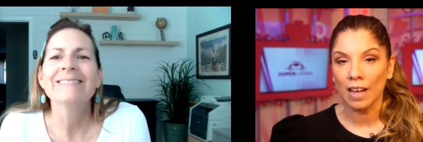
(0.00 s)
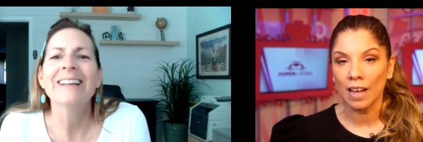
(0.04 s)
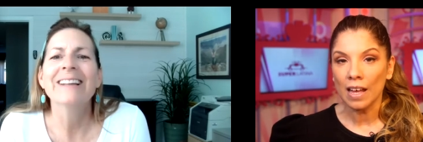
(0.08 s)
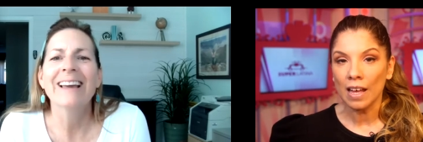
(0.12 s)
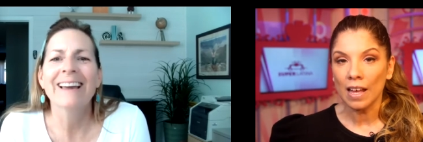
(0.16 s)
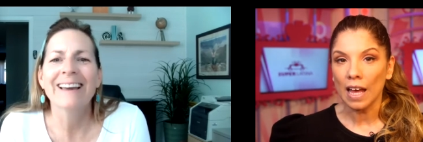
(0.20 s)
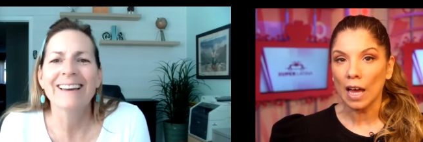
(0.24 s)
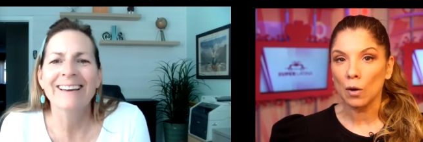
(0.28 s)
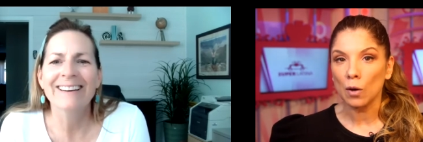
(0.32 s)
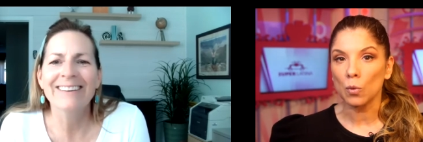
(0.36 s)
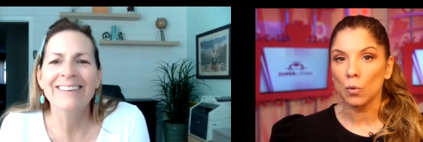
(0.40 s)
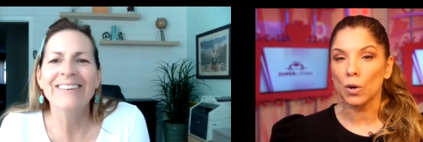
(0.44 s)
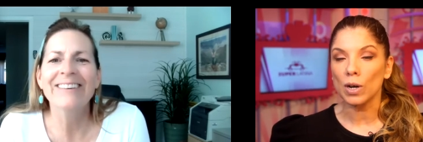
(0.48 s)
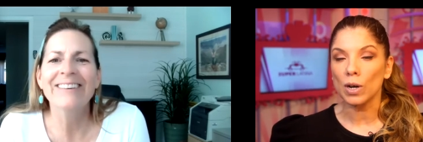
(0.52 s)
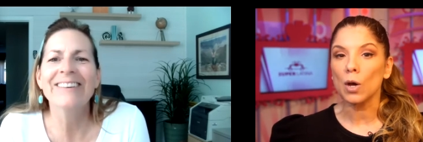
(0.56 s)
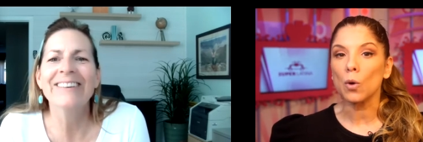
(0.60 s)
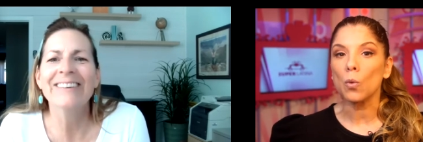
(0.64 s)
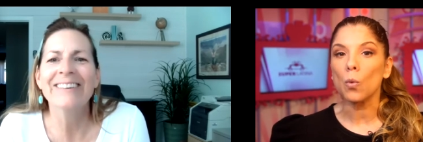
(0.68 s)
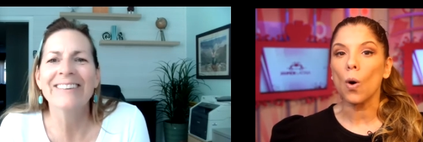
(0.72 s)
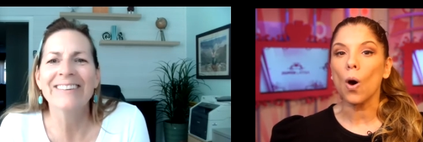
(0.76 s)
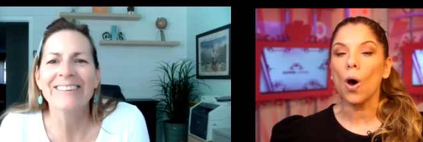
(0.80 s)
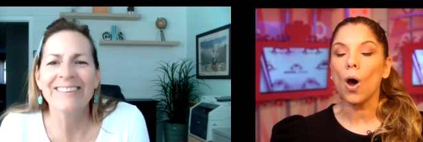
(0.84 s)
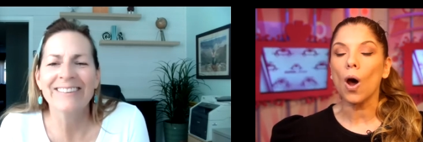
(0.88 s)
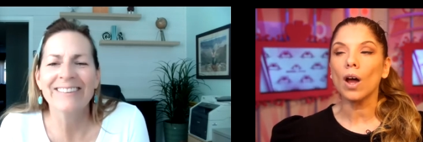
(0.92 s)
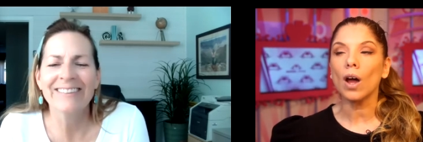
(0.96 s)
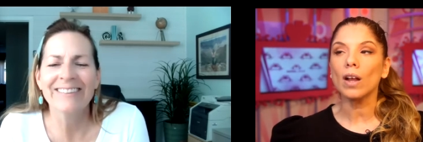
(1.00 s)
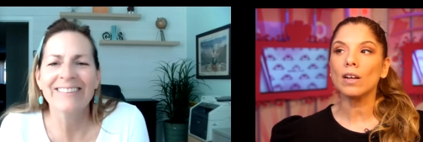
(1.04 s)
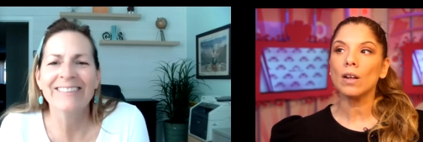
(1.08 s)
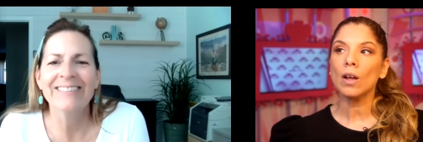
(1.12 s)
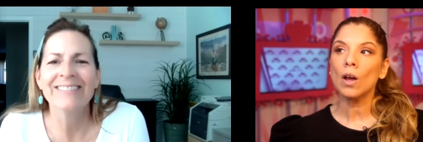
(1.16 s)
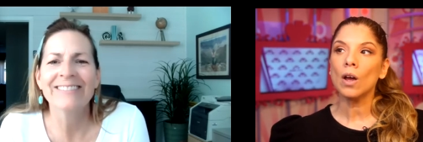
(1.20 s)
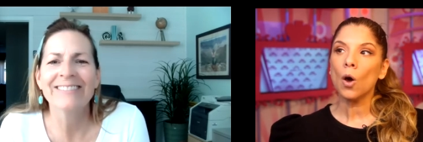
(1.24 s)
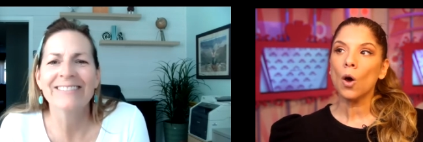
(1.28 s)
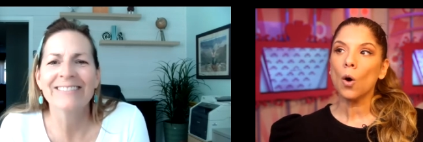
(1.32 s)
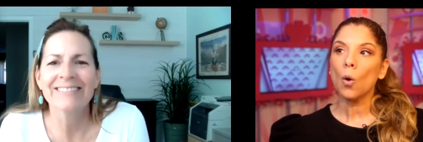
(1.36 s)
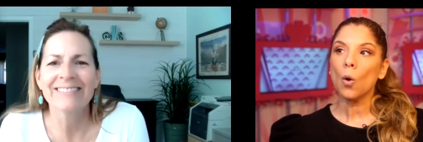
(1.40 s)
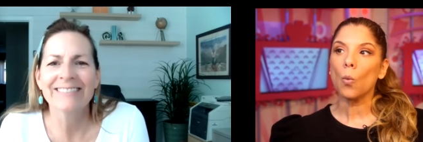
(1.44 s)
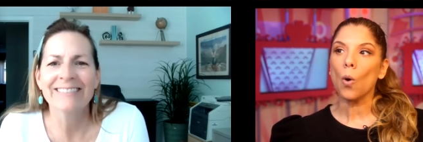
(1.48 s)
Speaker 1: And what I won
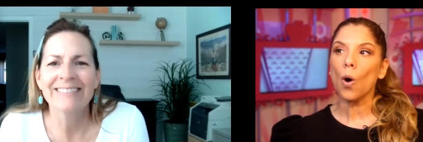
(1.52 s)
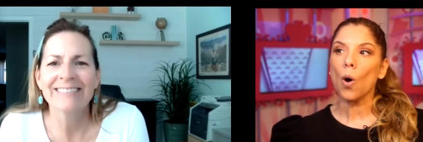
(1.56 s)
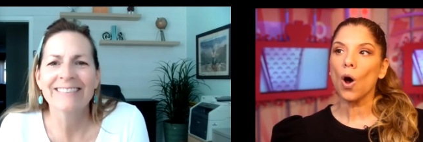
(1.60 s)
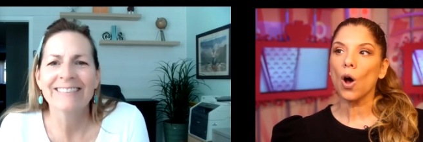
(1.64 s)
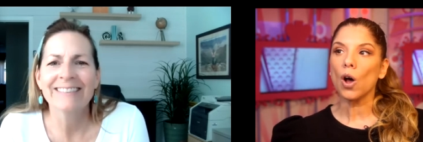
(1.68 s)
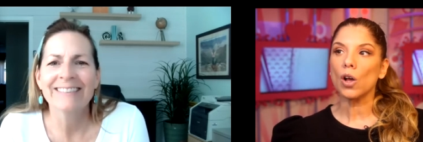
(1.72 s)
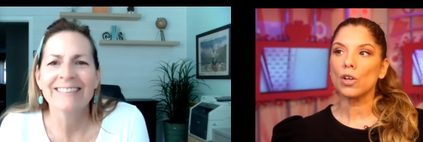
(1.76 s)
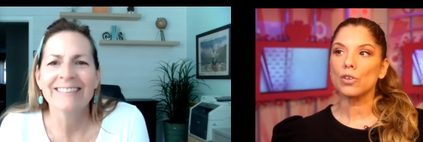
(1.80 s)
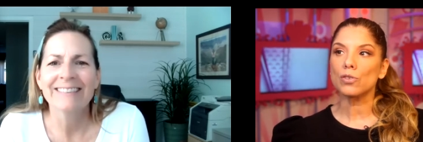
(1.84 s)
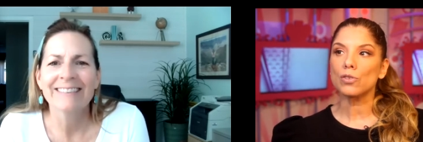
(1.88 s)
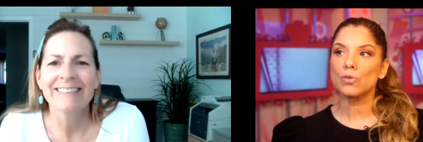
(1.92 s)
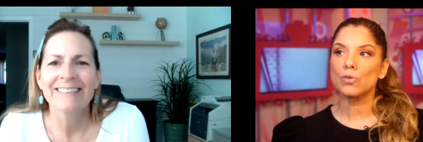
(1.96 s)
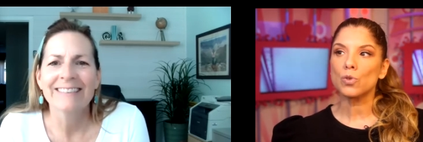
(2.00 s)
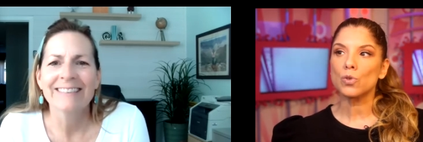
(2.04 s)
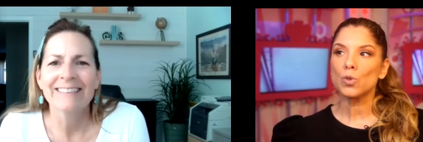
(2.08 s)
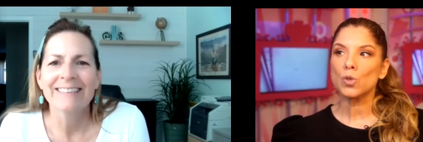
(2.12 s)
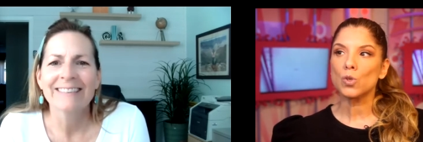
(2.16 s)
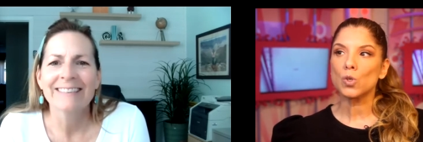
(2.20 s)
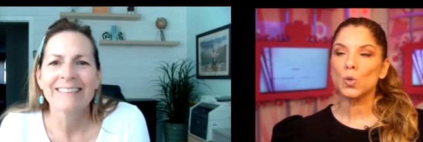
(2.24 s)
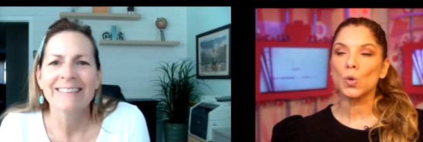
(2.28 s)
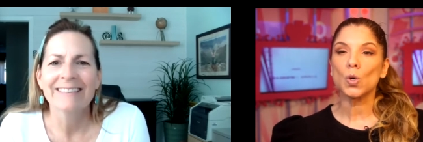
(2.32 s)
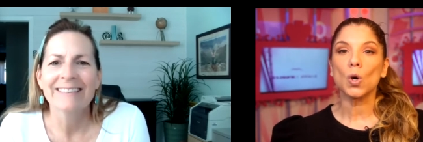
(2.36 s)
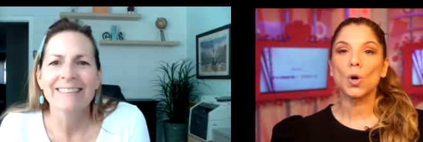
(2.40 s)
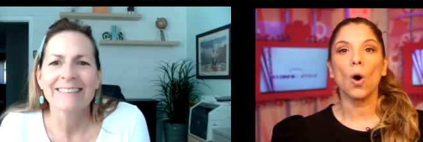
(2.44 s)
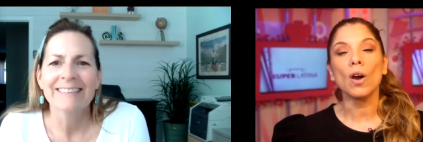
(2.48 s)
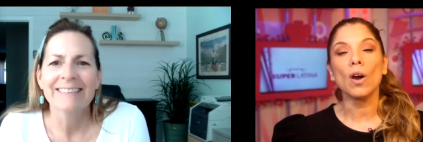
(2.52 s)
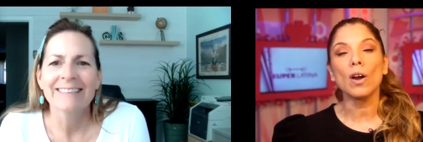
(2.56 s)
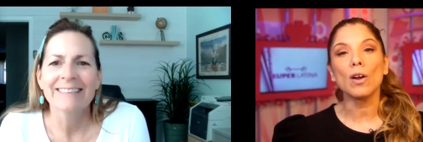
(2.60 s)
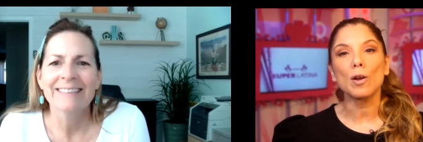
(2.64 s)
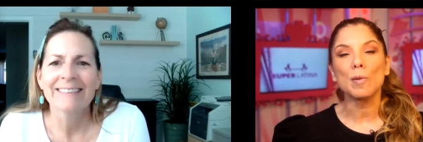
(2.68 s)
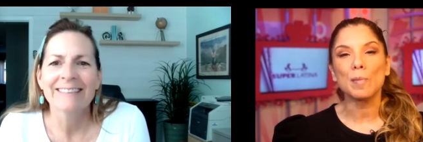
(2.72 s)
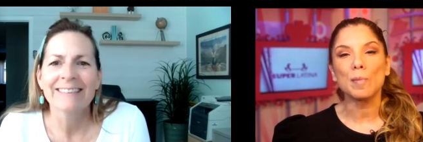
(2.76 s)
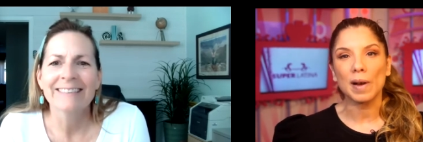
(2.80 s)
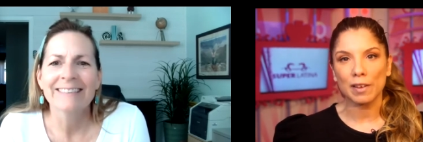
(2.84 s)
was to conquer my